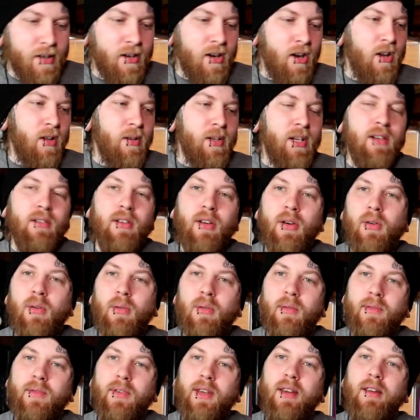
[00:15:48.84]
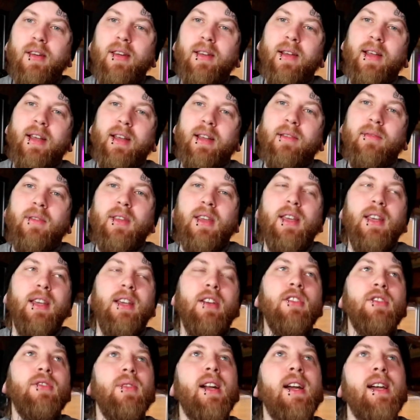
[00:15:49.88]
To call it, you know,
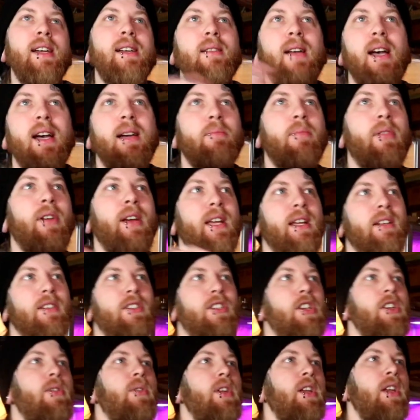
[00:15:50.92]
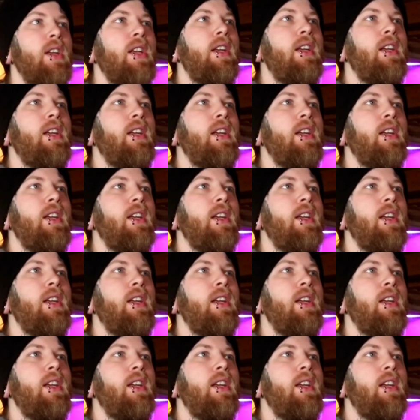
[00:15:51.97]
here's what I bring it to.